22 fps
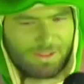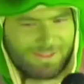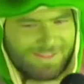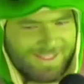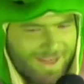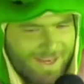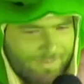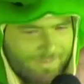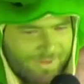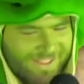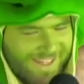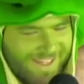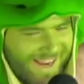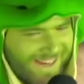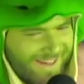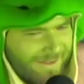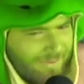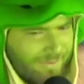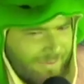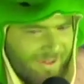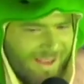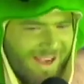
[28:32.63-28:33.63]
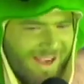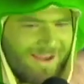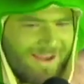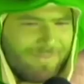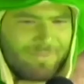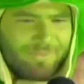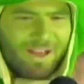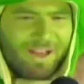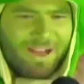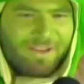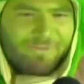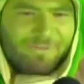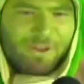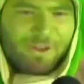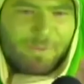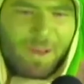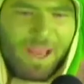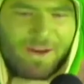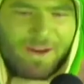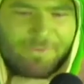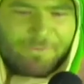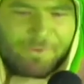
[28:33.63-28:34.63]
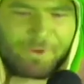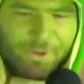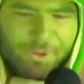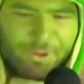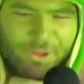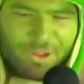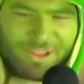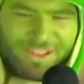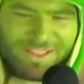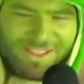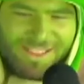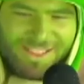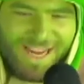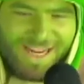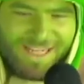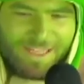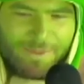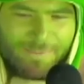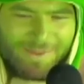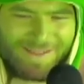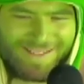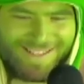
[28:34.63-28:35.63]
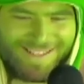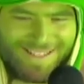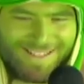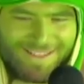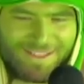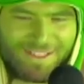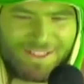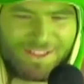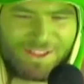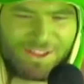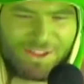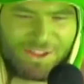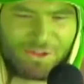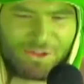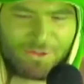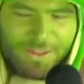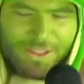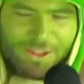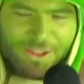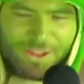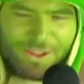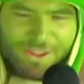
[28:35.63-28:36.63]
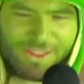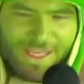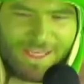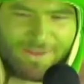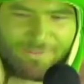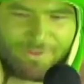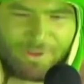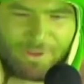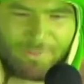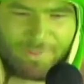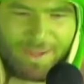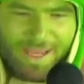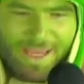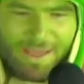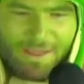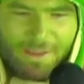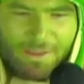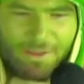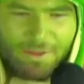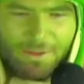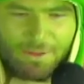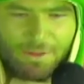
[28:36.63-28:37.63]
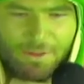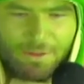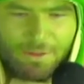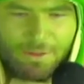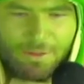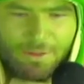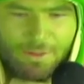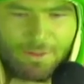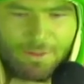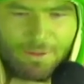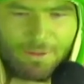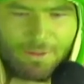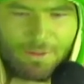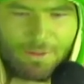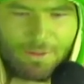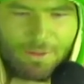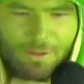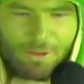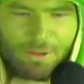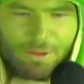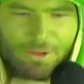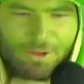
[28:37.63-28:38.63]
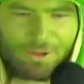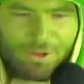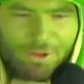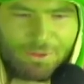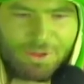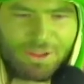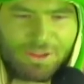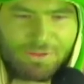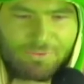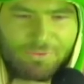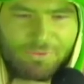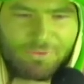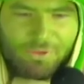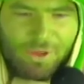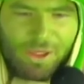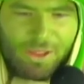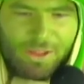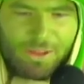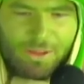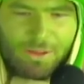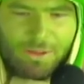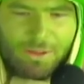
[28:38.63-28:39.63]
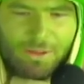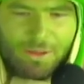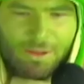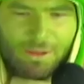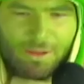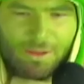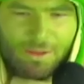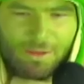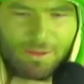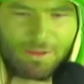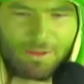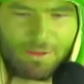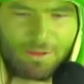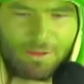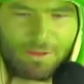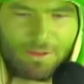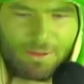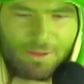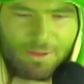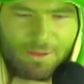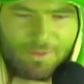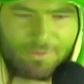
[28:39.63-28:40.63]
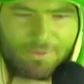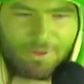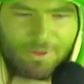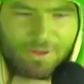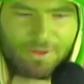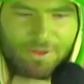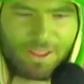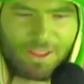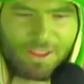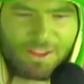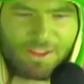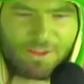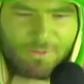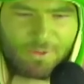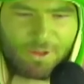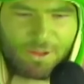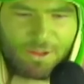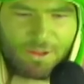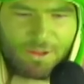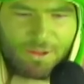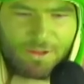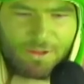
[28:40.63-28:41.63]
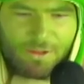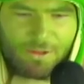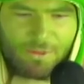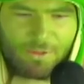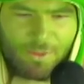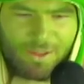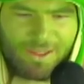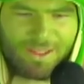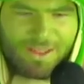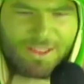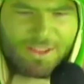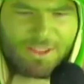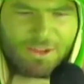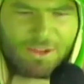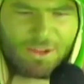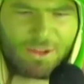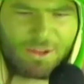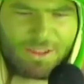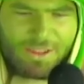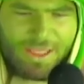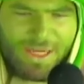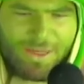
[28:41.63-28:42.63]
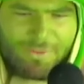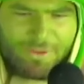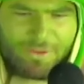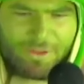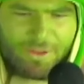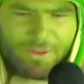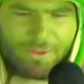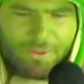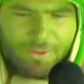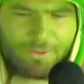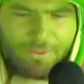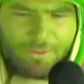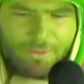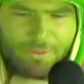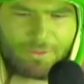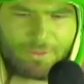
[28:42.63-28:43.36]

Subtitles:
Damn, I feel bad for you. Did anybody in this situation have your back? Did you confront the front desk worker? Why do they talk down to you?